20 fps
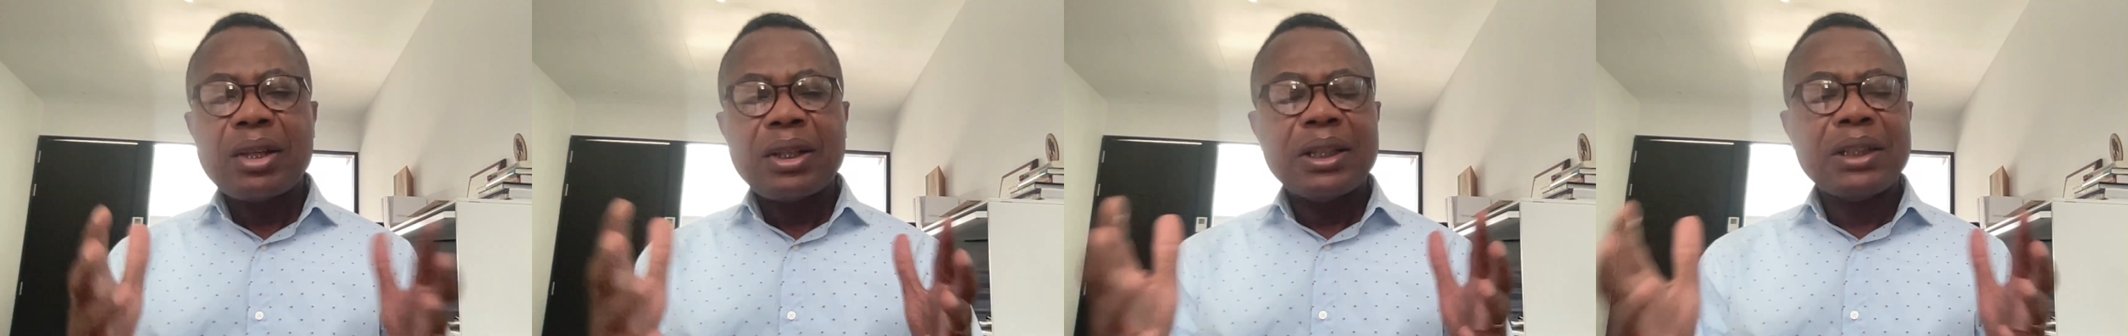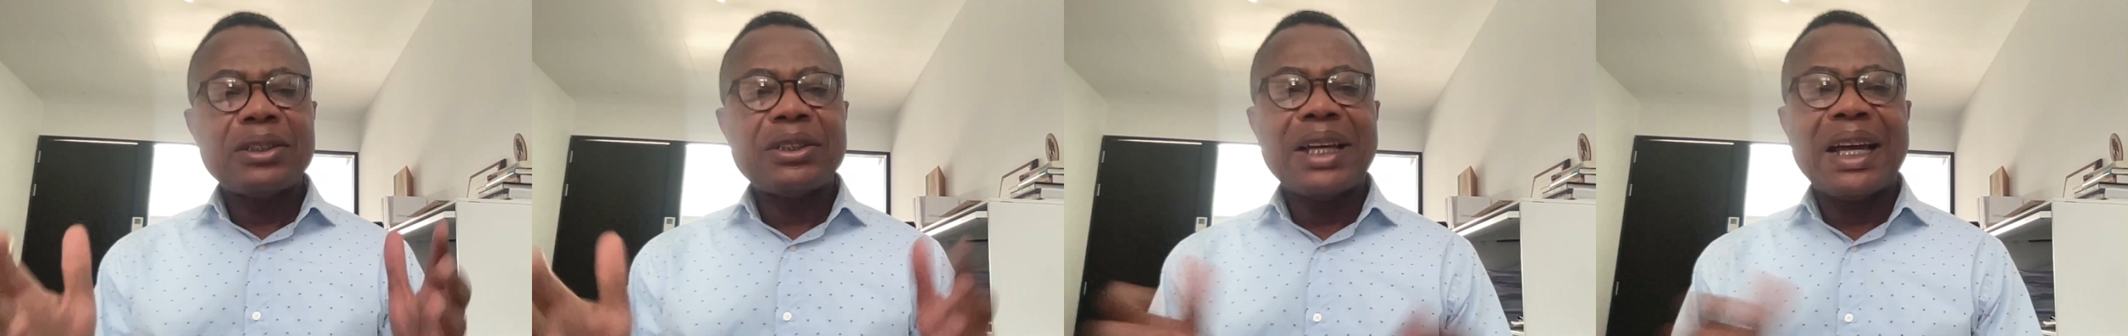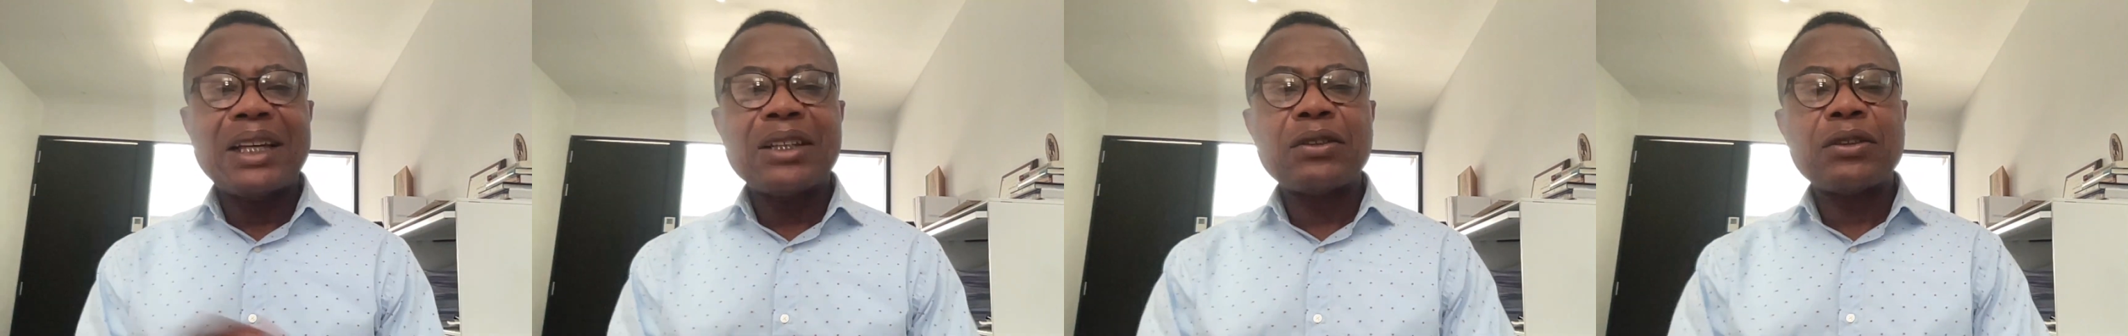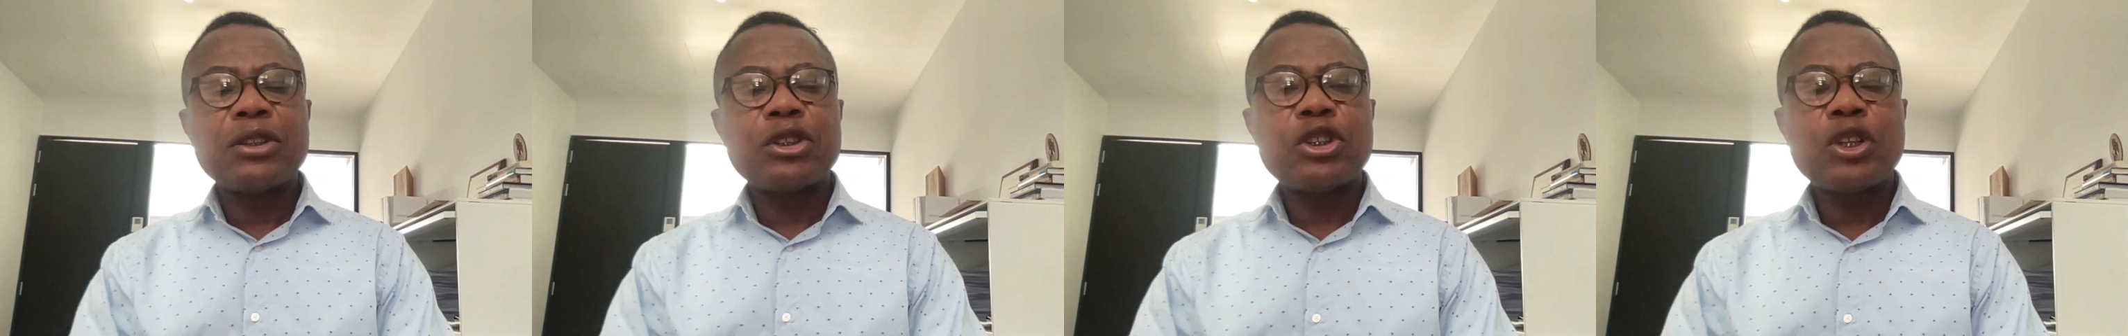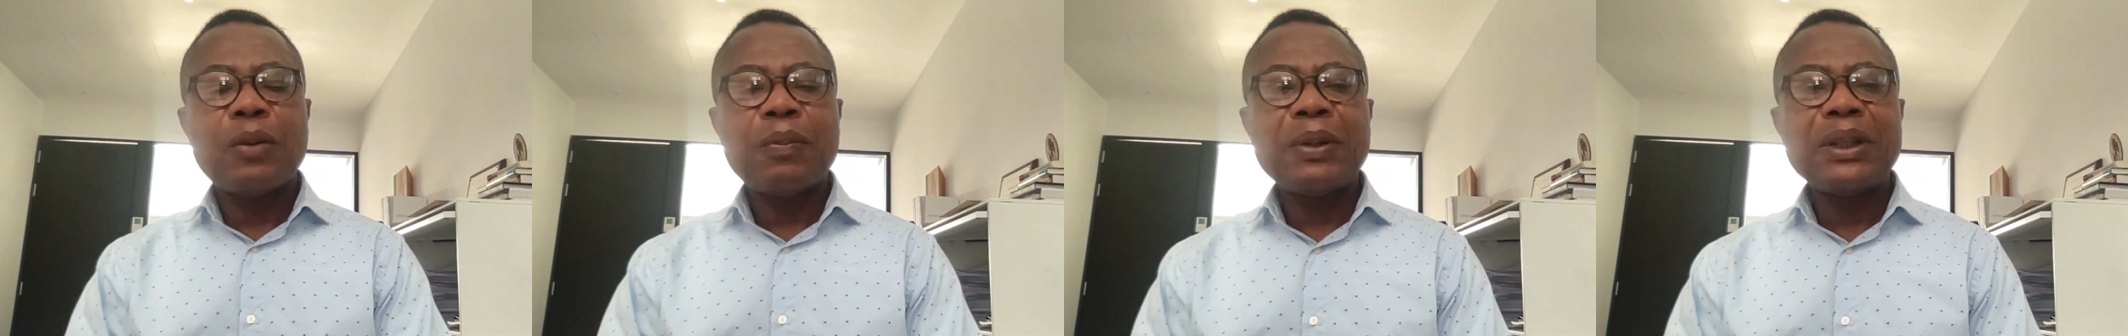the size of the
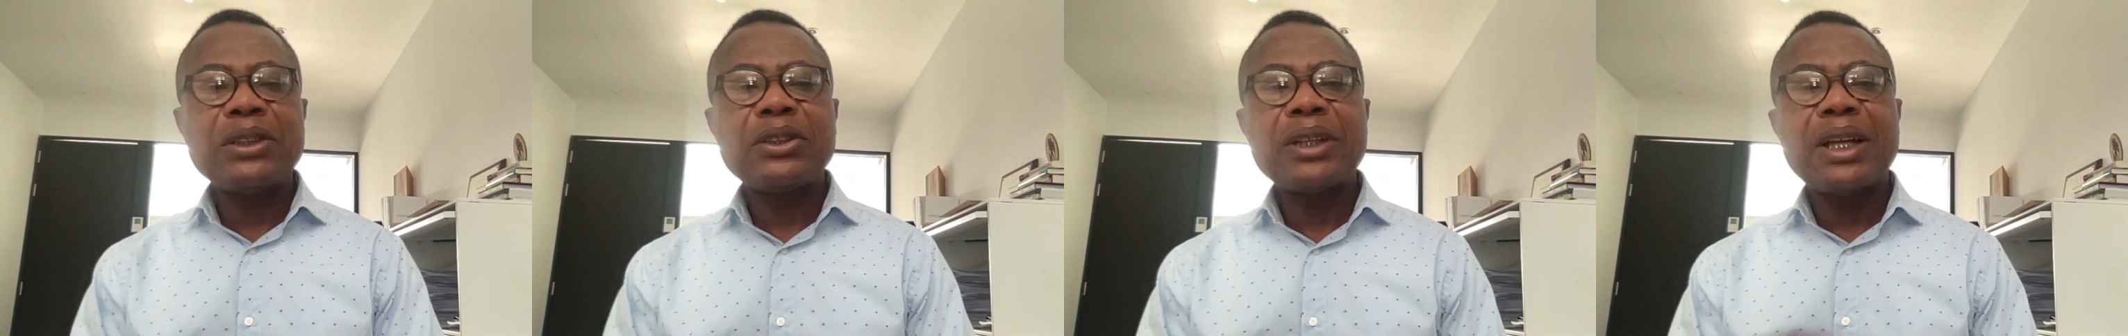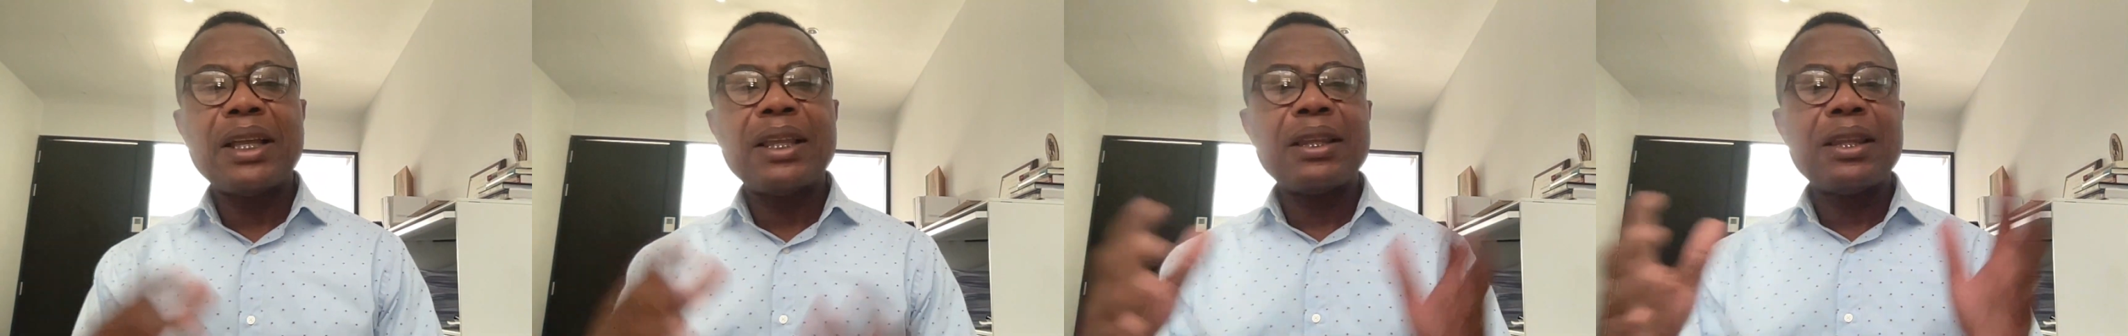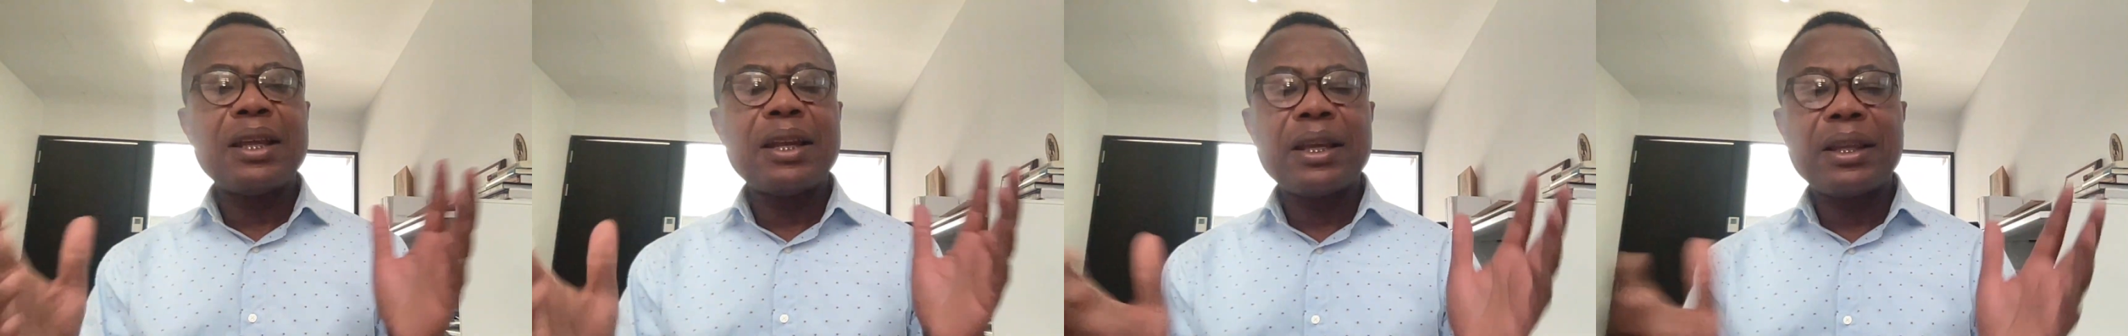shopping center,